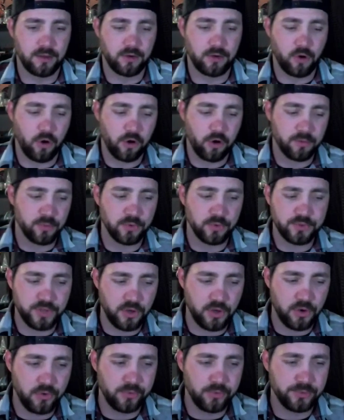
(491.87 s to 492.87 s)
caramel
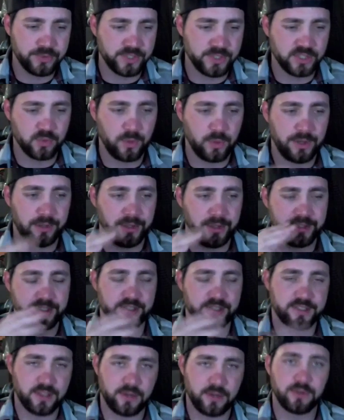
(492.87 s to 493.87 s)
tones as well as a
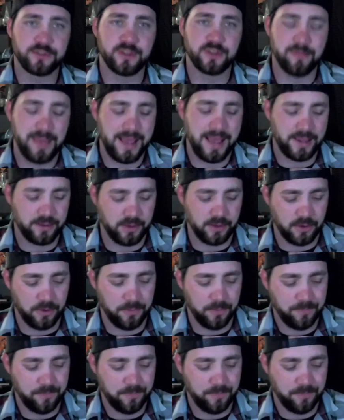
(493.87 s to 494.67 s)
subtle tobacco.